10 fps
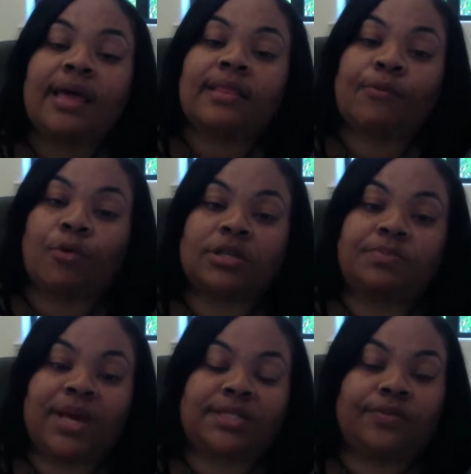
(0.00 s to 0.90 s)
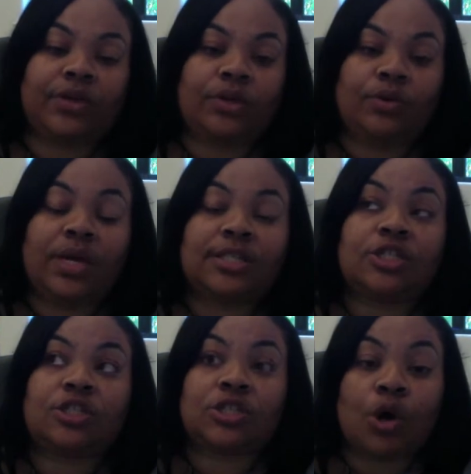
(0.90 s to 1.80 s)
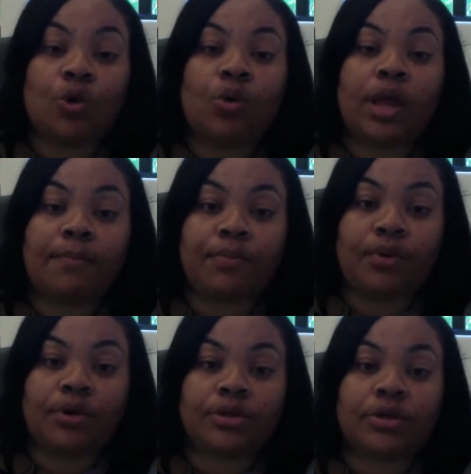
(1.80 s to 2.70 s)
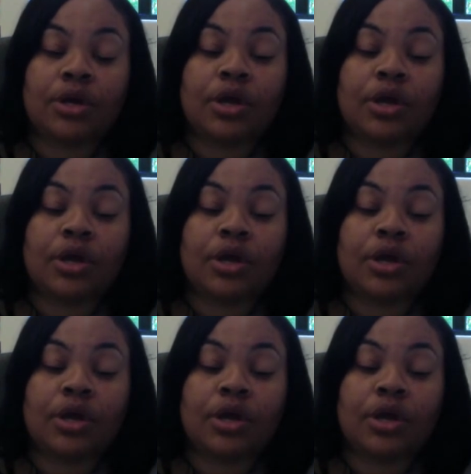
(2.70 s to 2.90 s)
that works best for you is so important.